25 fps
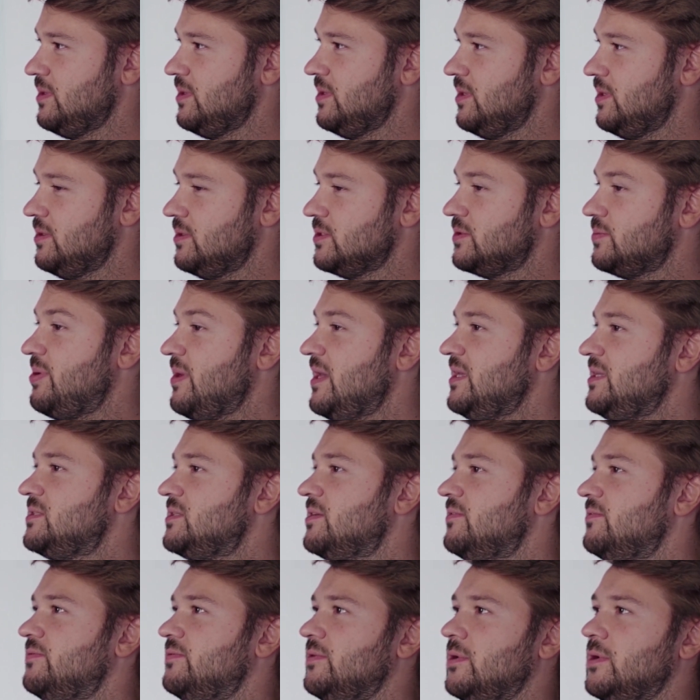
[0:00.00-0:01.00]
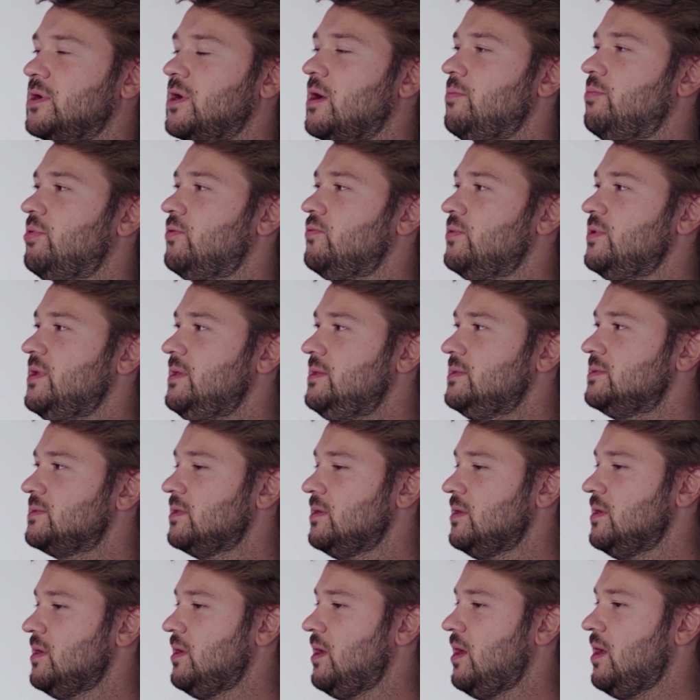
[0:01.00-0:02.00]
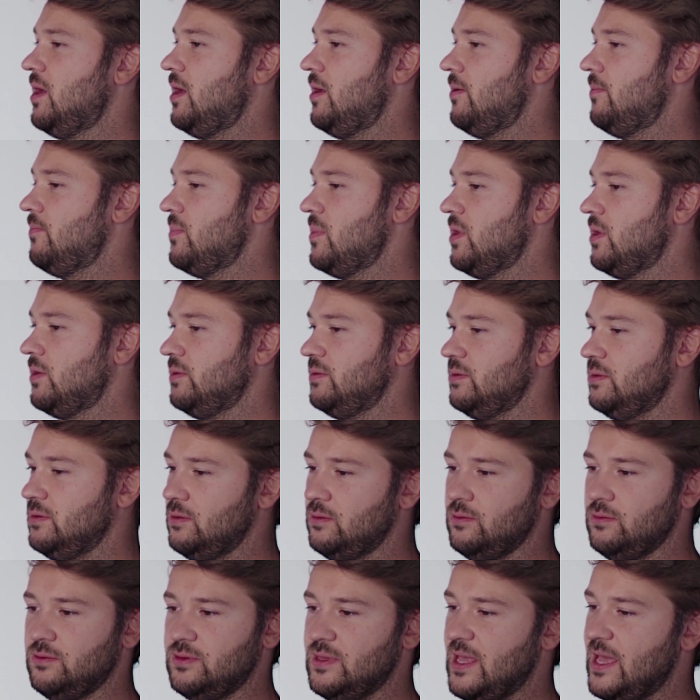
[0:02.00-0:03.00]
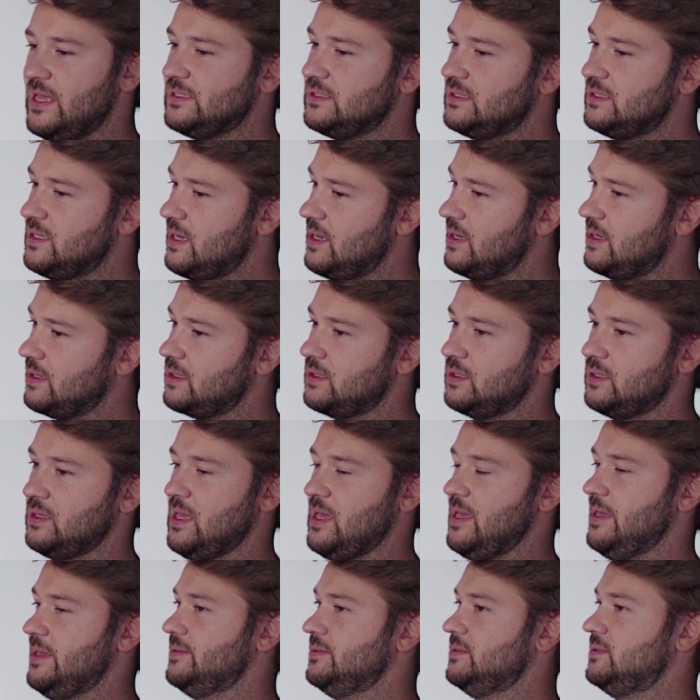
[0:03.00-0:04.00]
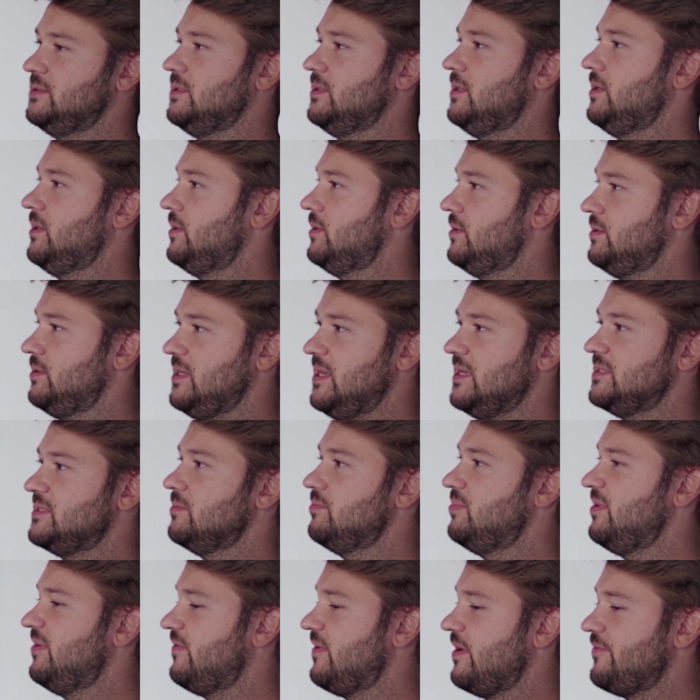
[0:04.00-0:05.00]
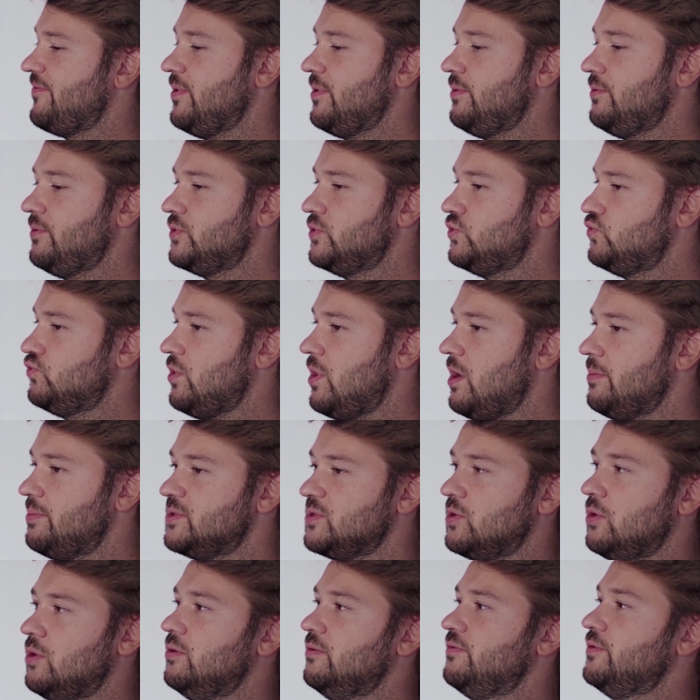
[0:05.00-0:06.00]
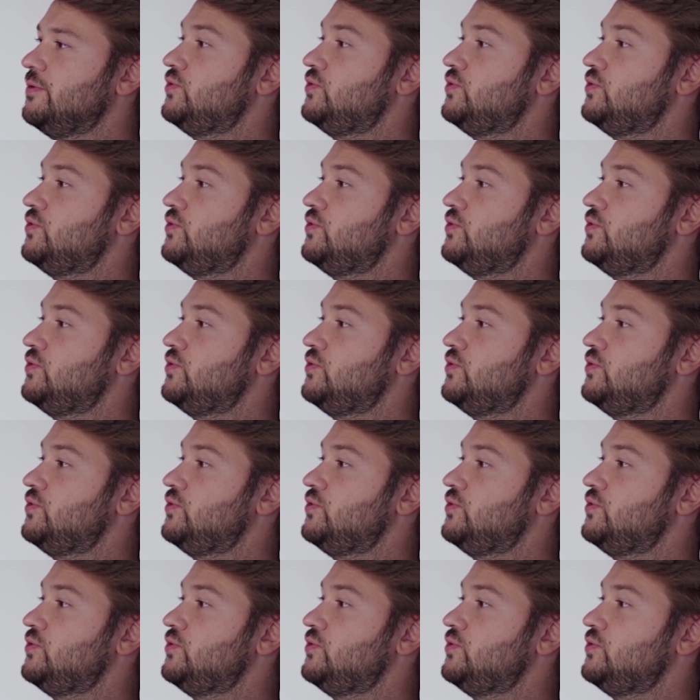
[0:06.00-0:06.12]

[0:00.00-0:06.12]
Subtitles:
In the space of a couple weeks, Nasdaq and the S&P 500 dropped over